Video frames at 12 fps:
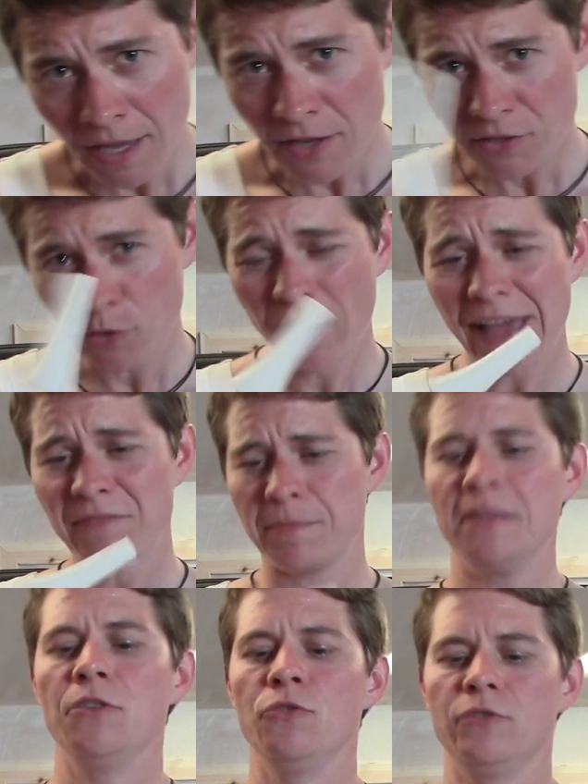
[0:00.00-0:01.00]
So I have
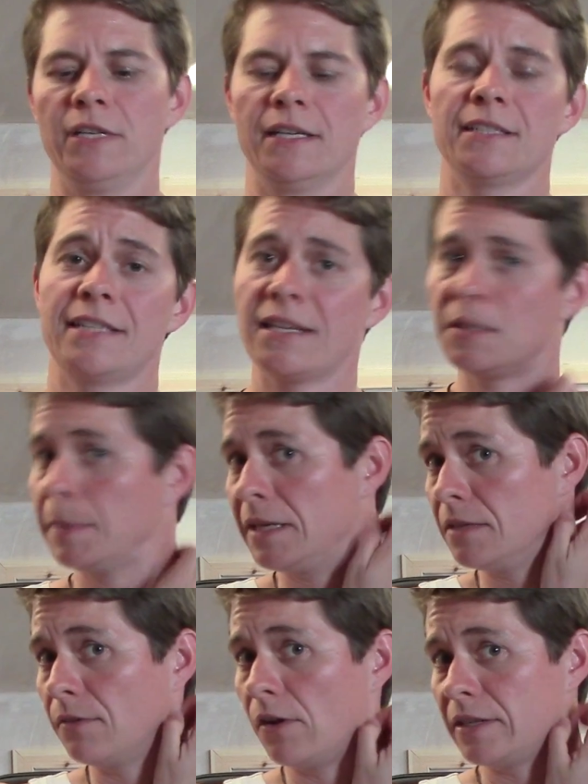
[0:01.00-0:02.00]
been using a stand-to-pee
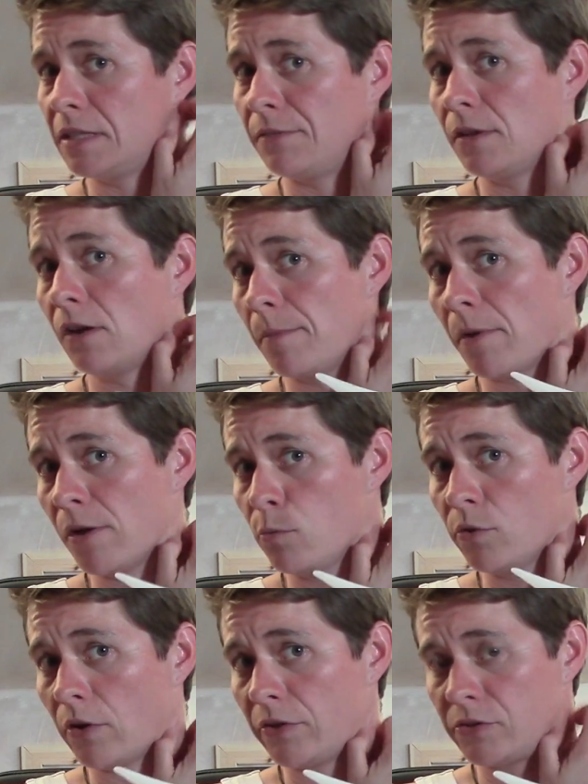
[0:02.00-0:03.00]
device, if you like, but
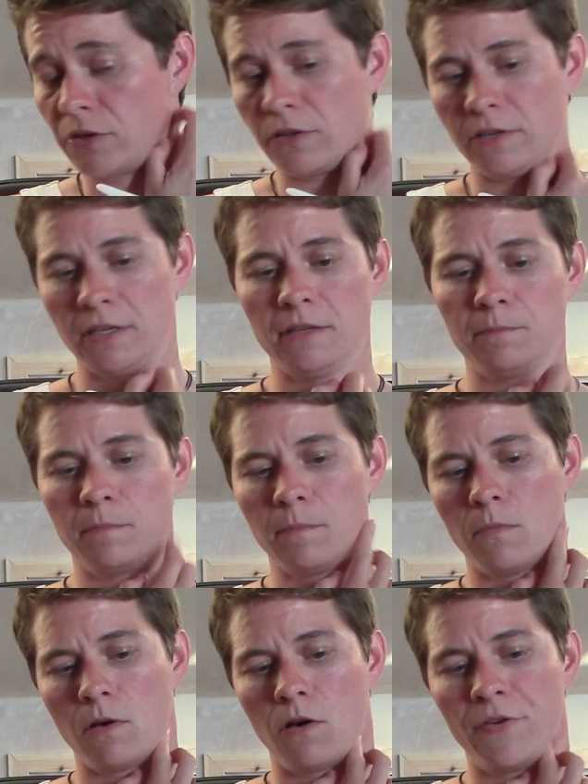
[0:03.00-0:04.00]

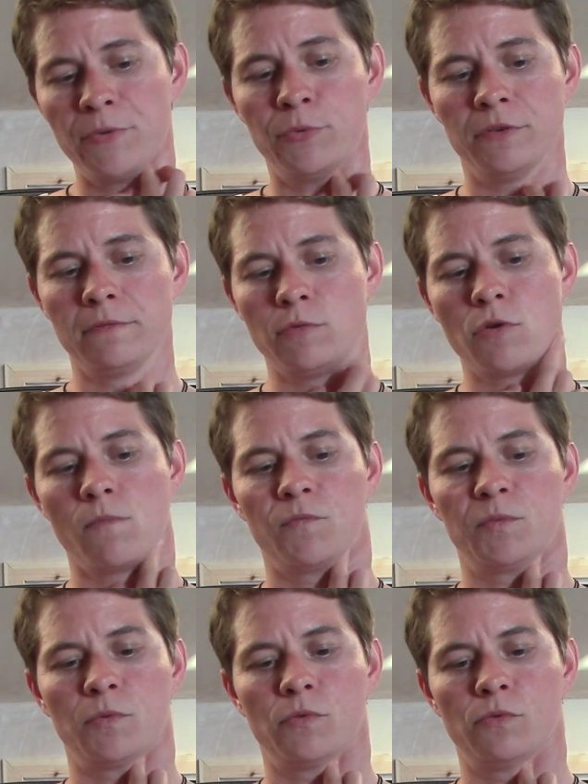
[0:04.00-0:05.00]
I wouldn't feel
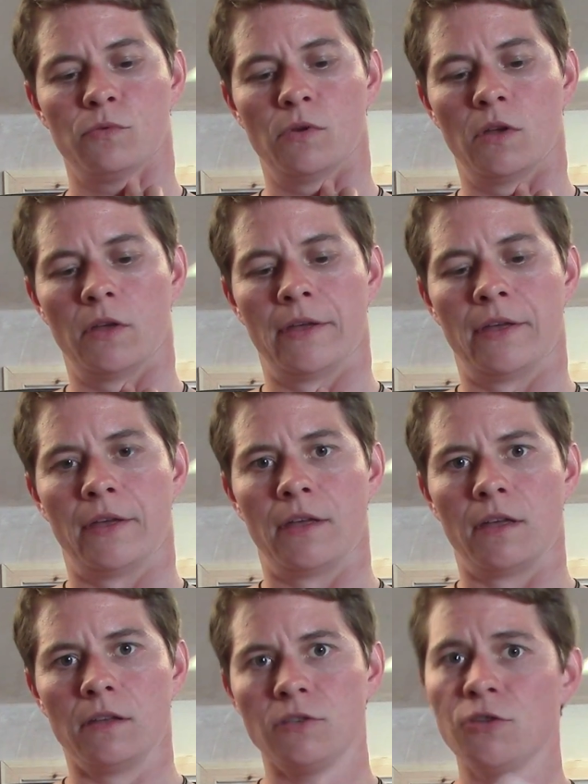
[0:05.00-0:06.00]
comfortable
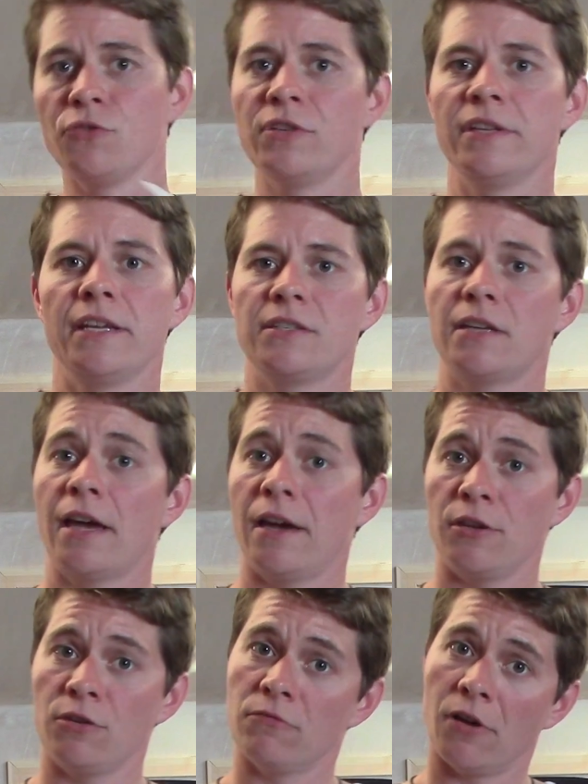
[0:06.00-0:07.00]
using this at
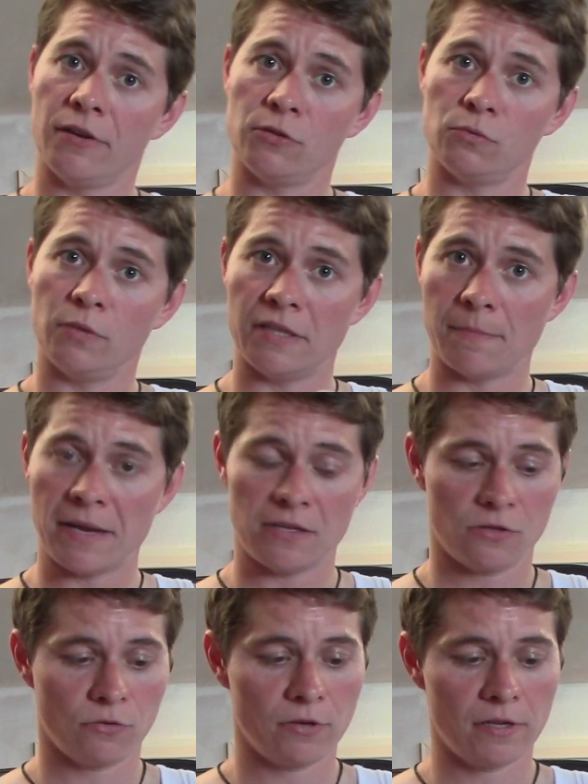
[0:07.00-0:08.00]
a urinal in the
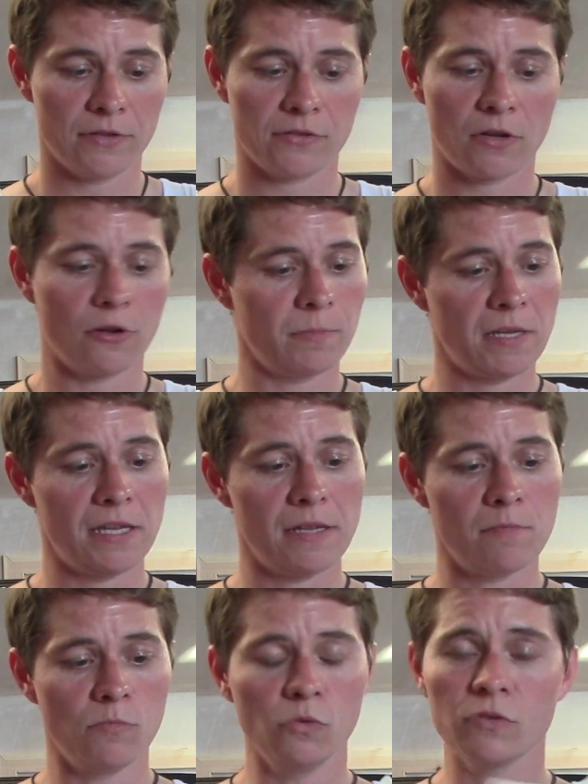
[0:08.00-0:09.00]
men's toilets. I'd be
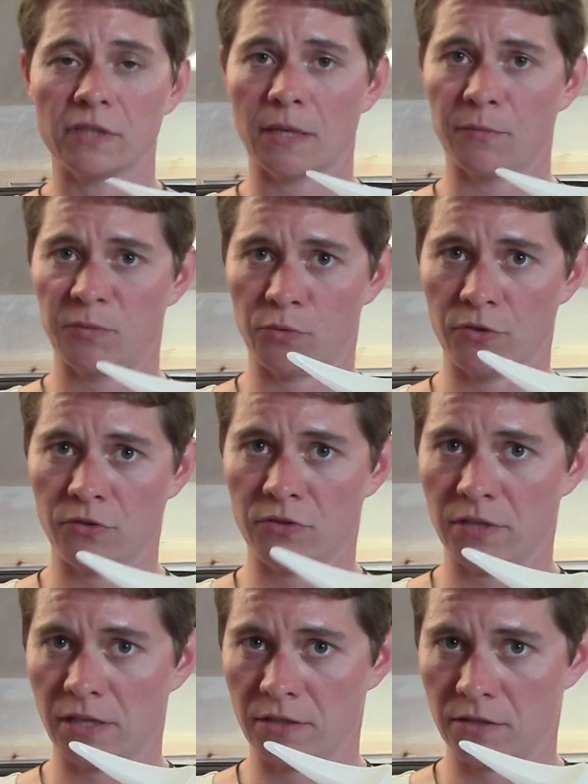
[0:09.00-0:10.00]
more than comfortable
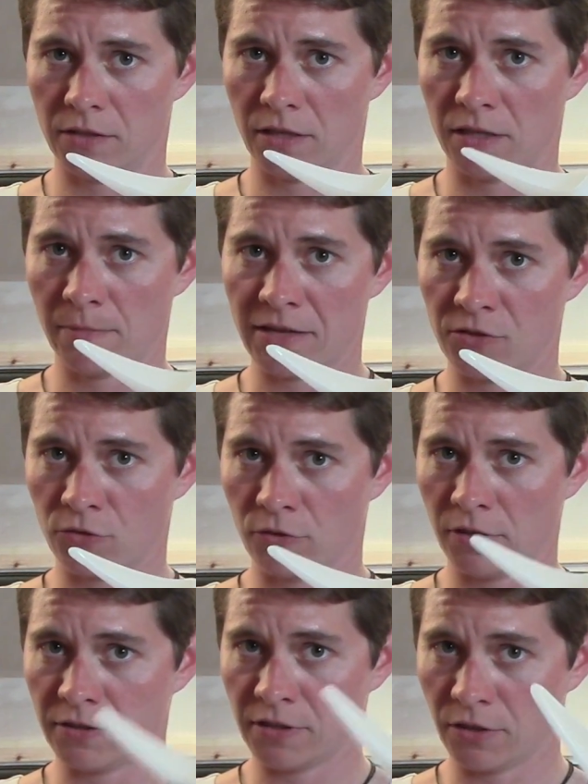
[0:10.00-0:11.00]
using this in the men's
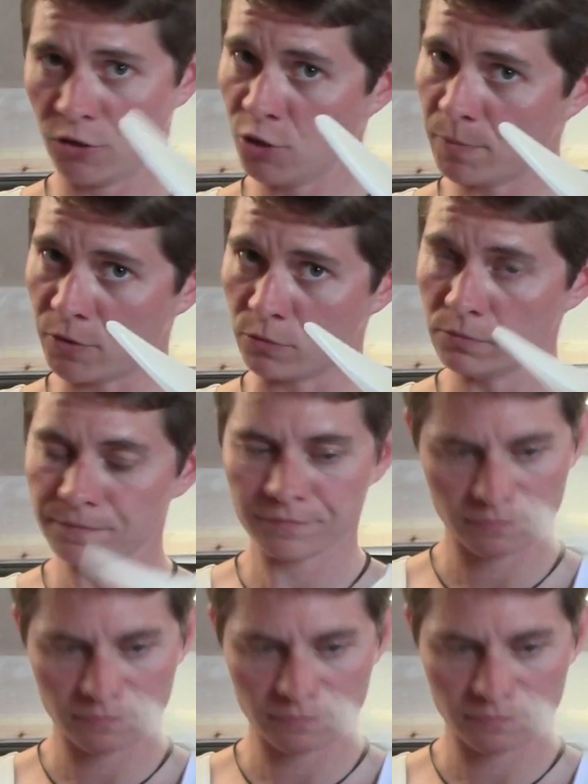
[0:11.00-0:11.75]
toilets in the cubicle.